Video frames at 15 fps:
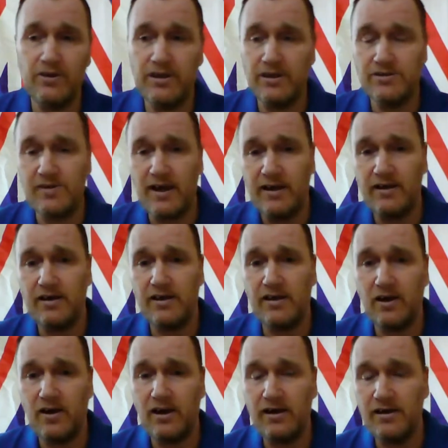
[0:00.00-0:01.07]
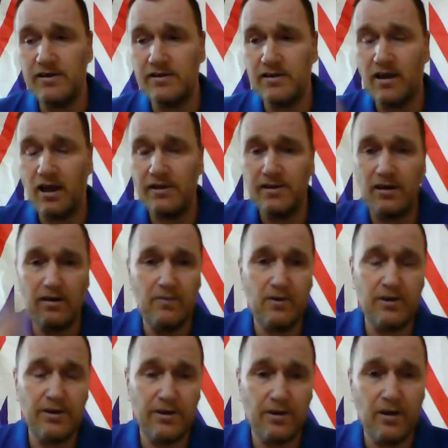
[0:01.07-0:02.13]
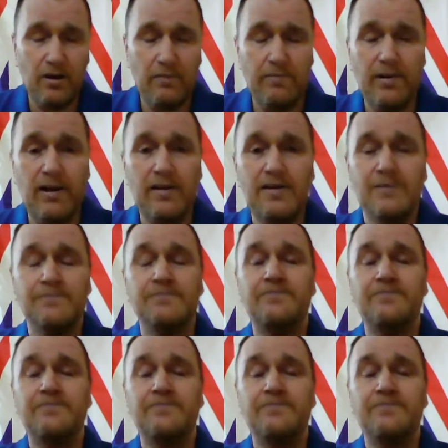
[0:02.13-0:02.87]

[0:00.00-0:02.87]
you got your dragon, and Ireland, I don't know what you got, but